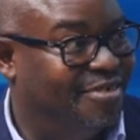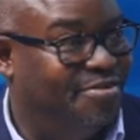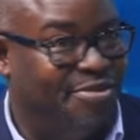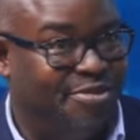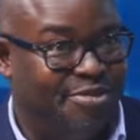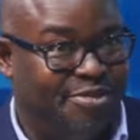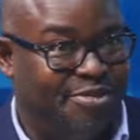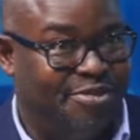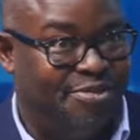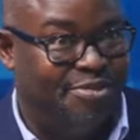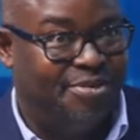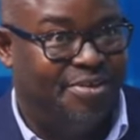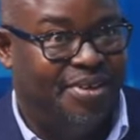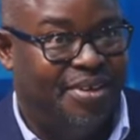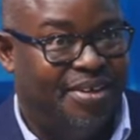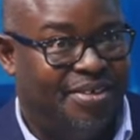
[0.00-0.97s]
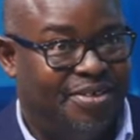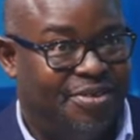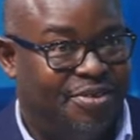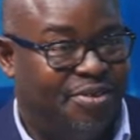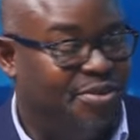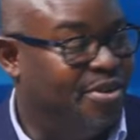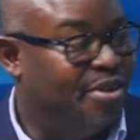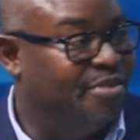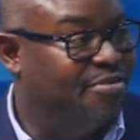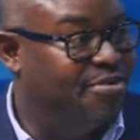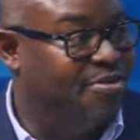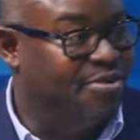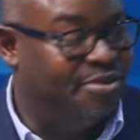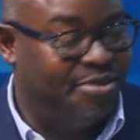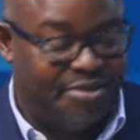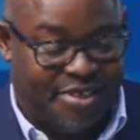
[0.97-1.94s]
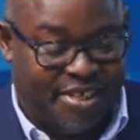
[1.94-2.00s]
For those who you have to
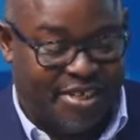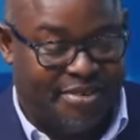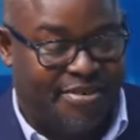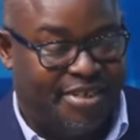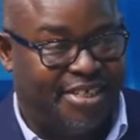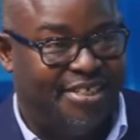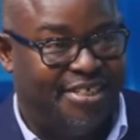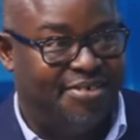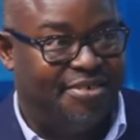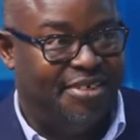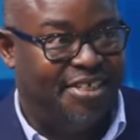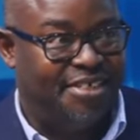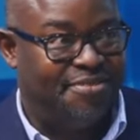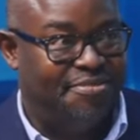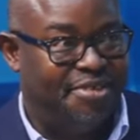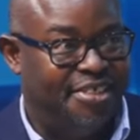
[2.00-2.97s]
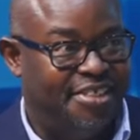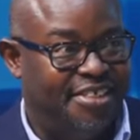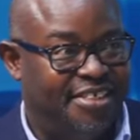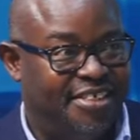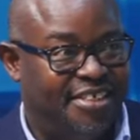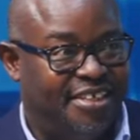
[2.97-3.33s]
go to Entebbe and see what it means.